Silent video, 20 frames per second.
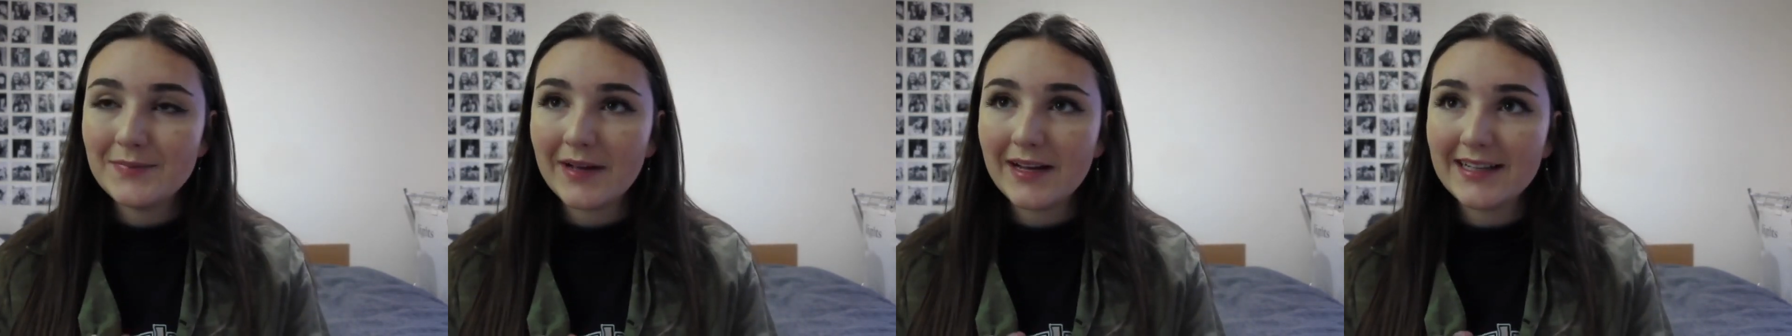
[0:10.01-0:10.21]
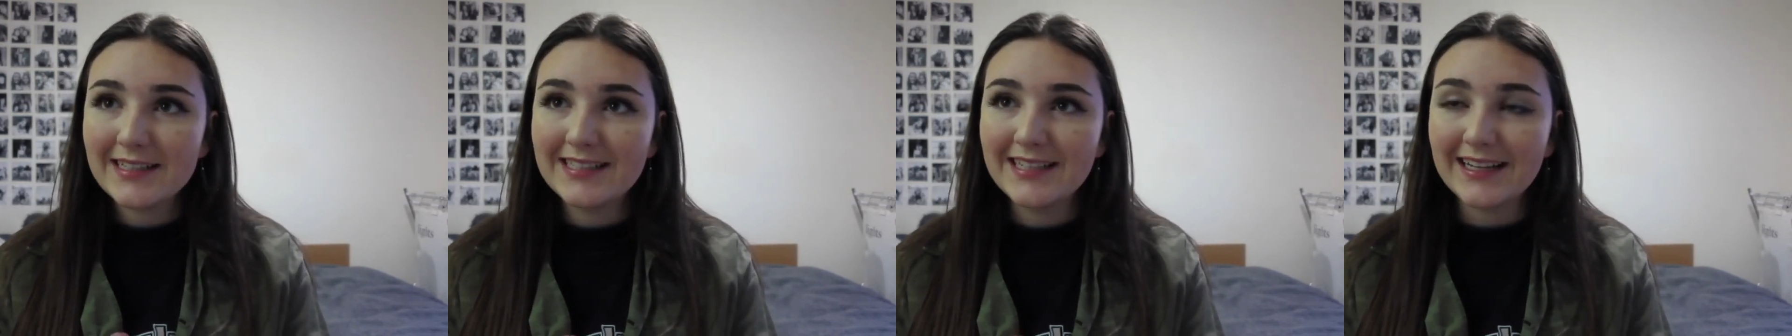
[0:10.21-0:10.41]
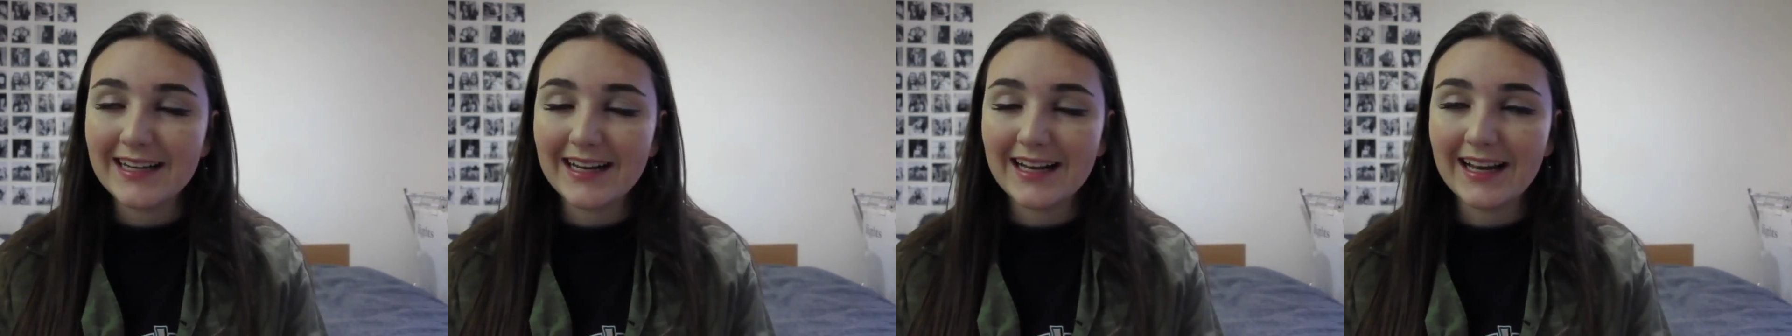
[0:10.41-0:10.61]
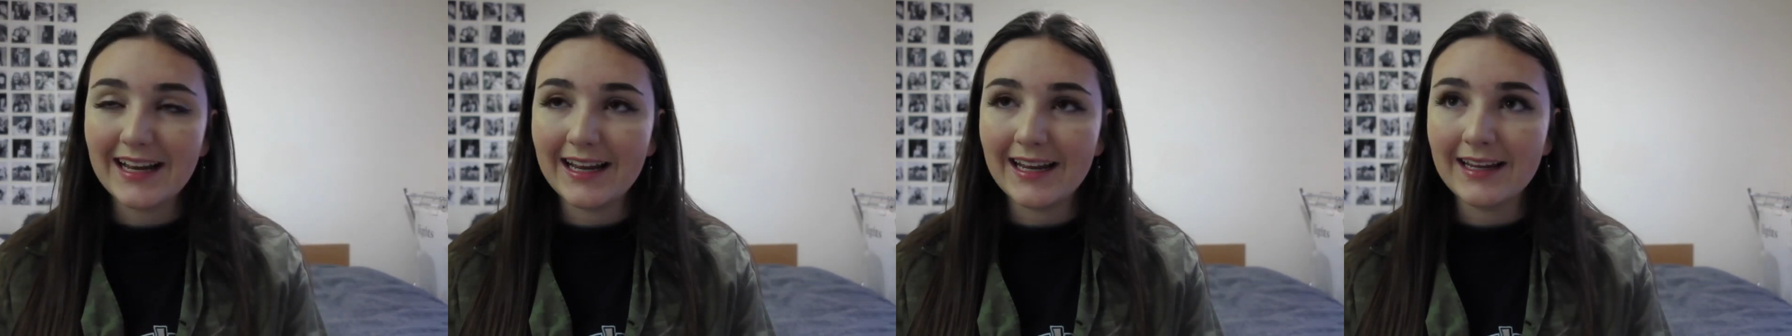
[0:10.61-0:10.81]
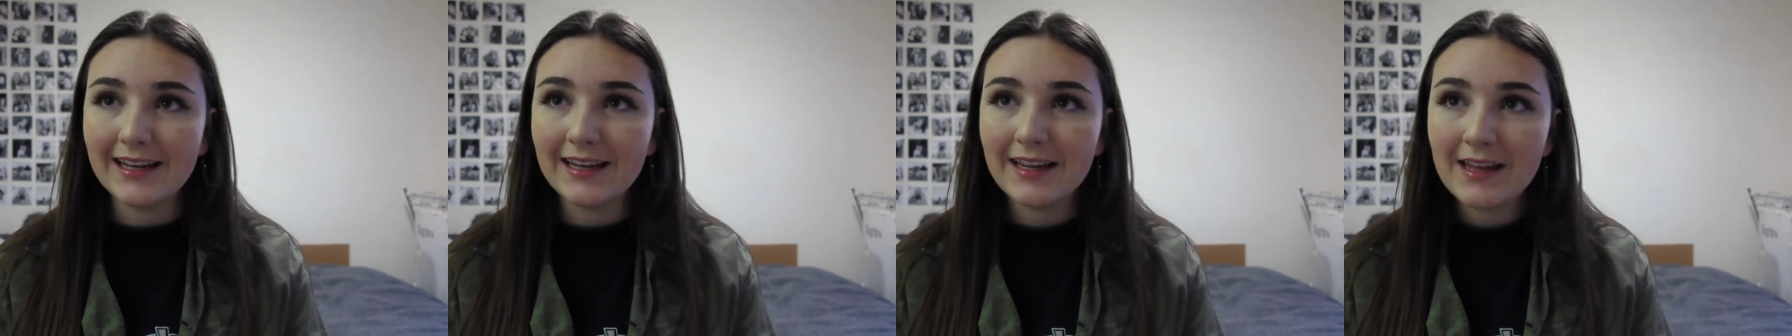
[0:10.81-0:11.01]

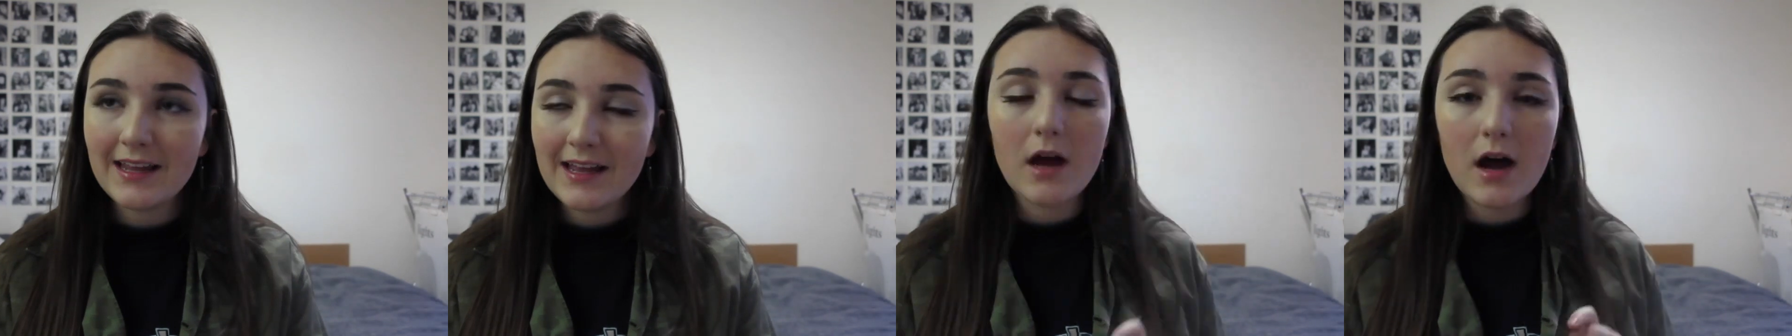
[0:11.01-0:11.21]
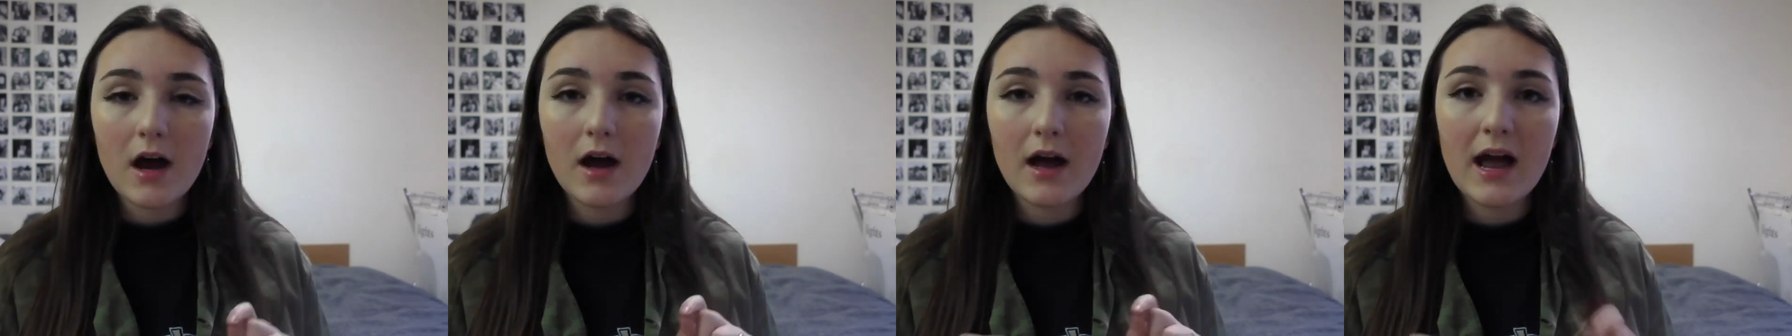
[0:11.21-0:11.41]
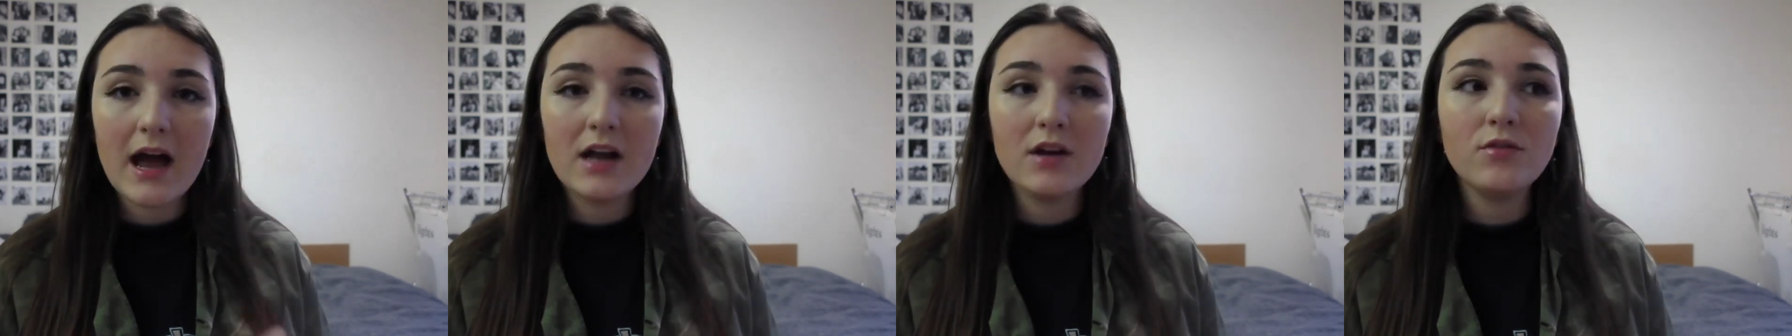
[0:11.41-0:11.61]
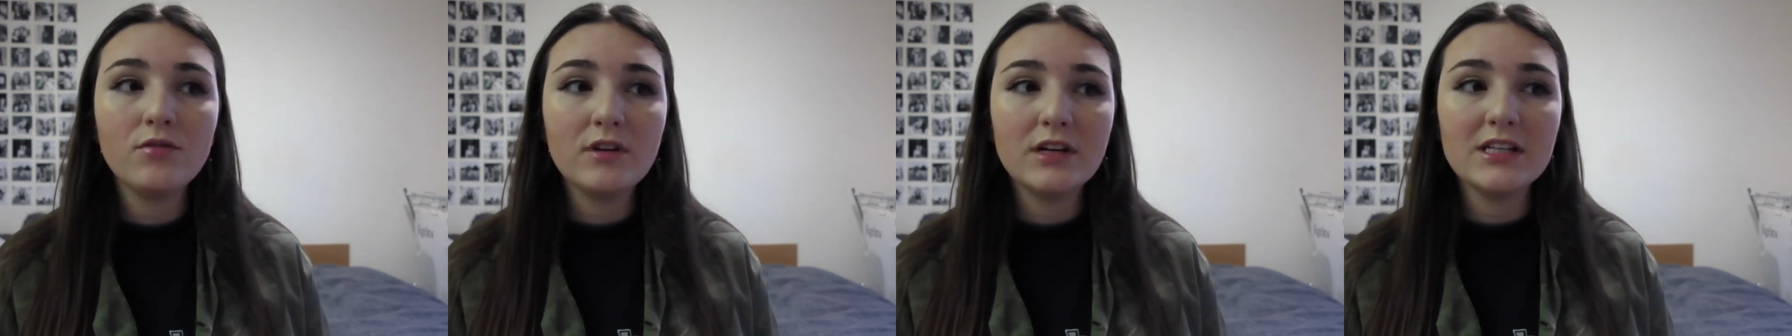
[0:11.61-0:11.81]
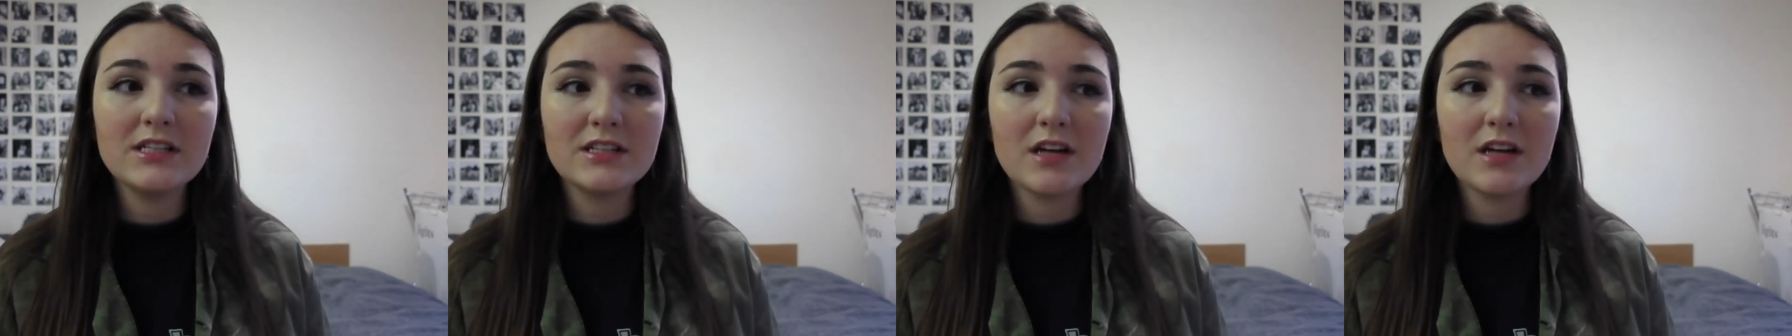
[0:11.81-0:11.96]
Basically, I had already